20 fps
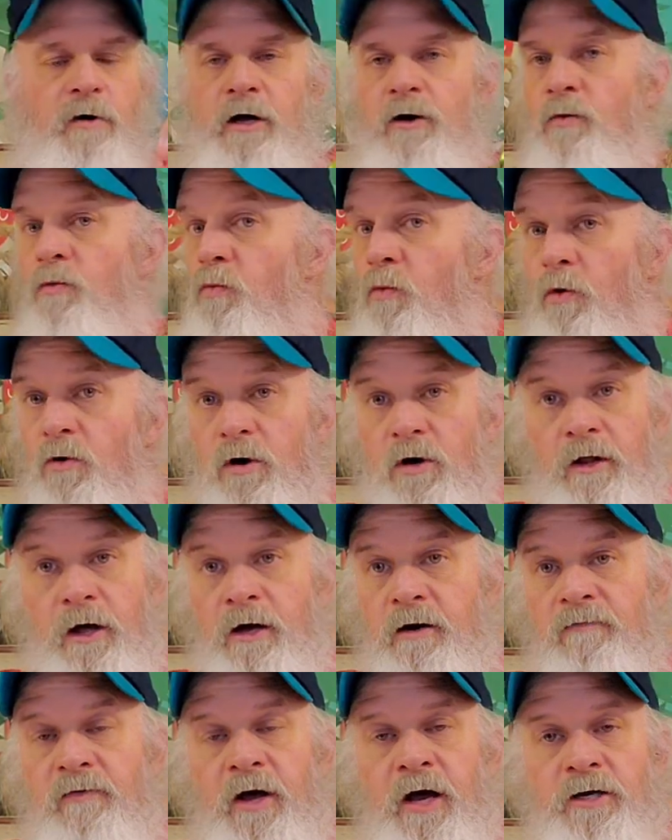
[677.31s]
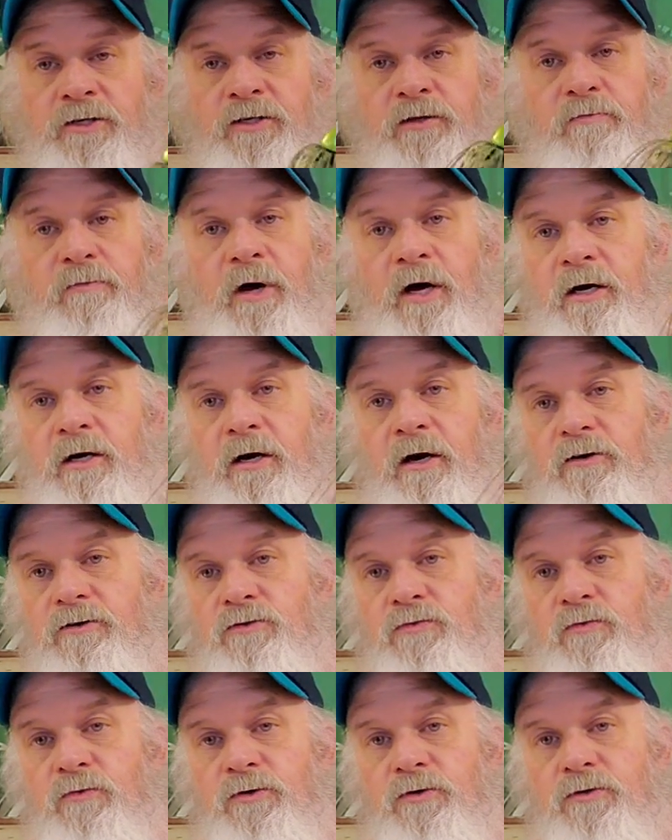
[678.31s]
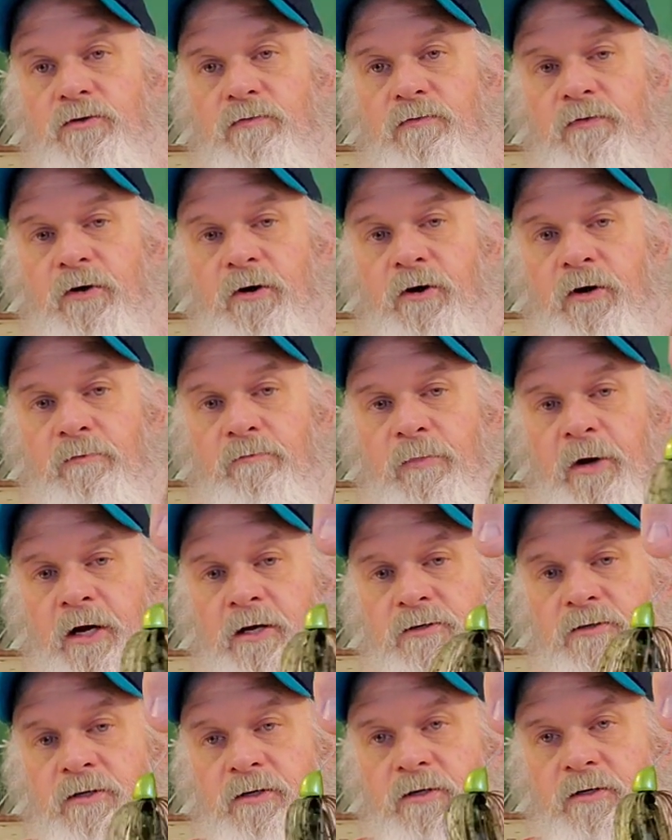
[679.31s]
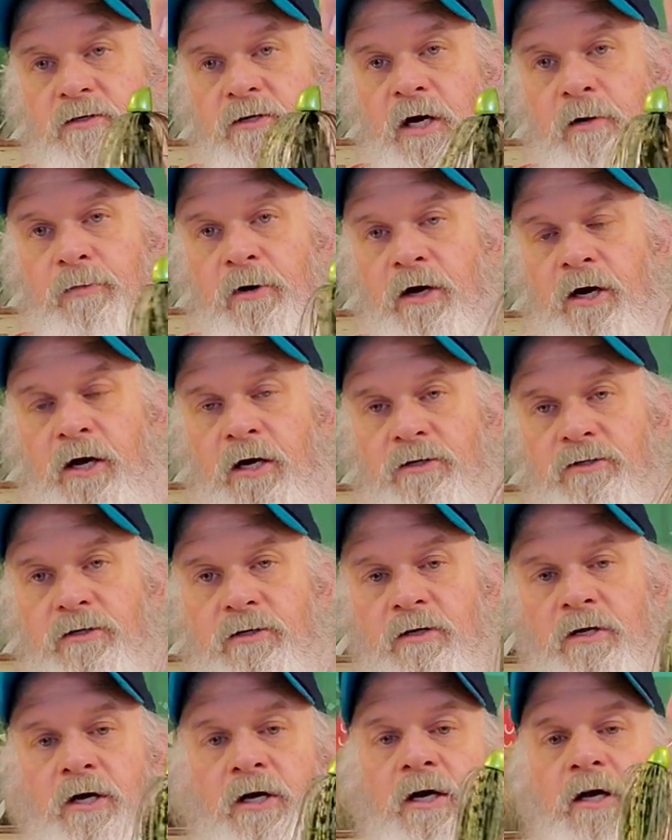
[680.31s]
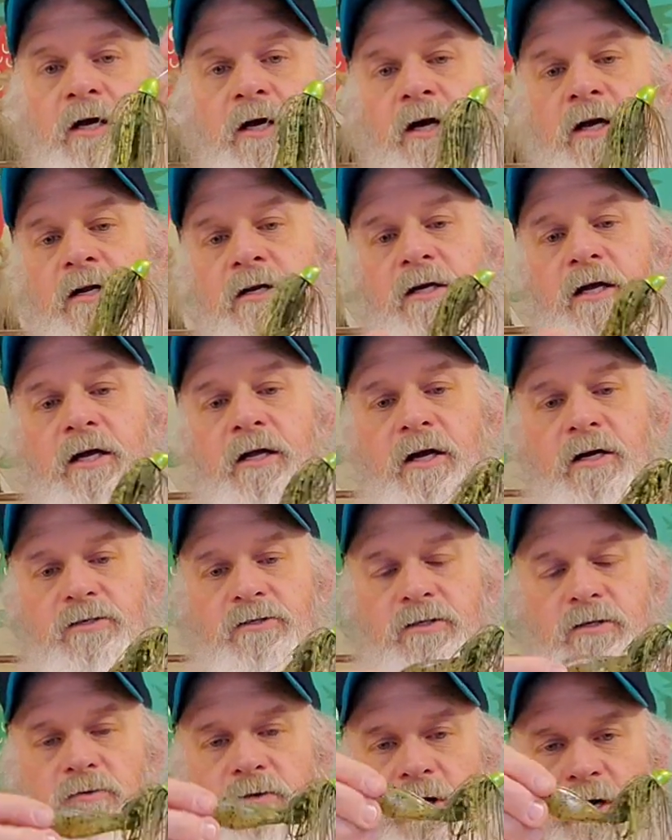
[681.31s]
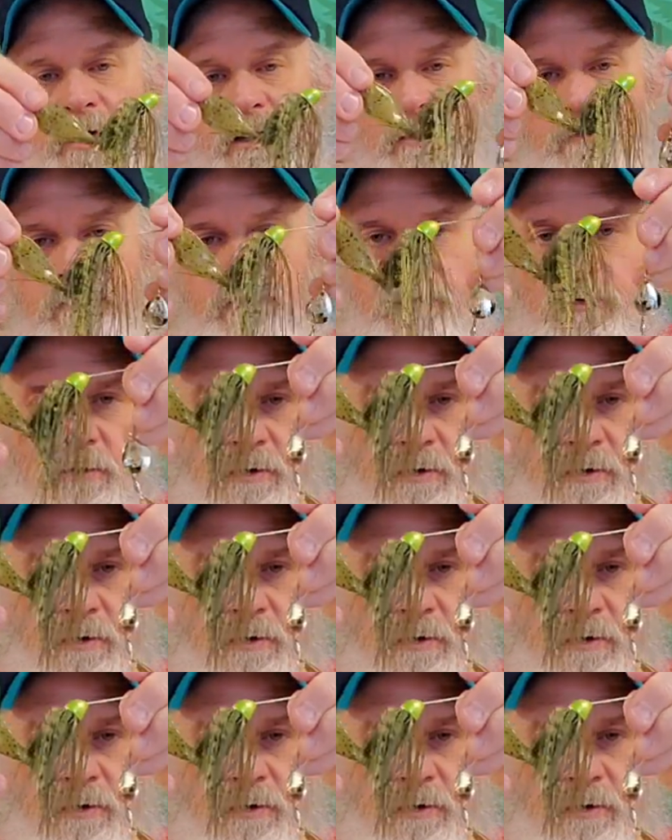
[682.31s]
I don't want a lot of action back there. I just want just a very basic type of action. And again, I still have